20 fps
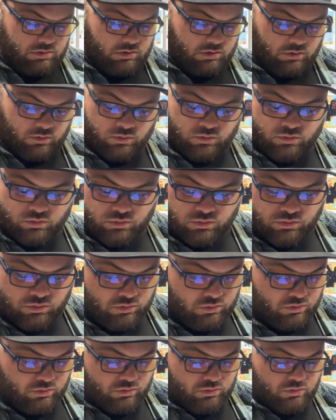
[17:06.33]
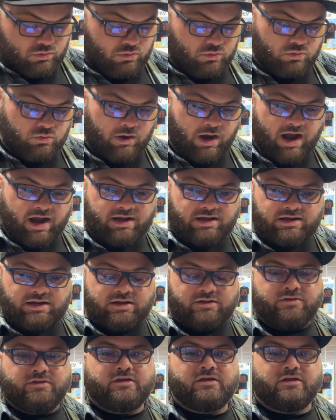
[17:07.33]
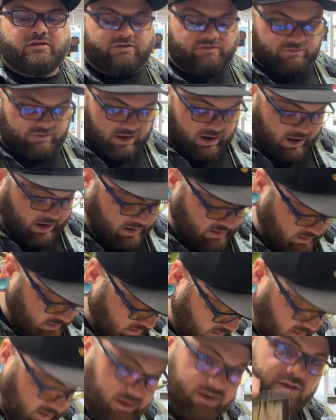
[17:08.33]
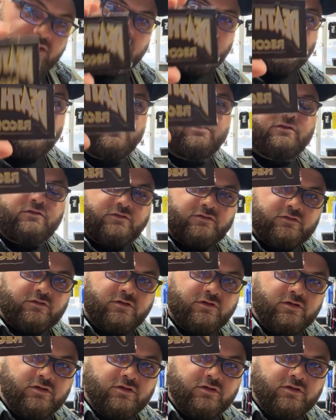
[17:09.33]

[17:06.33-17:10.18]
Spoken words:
Ooh, I need this. I need this.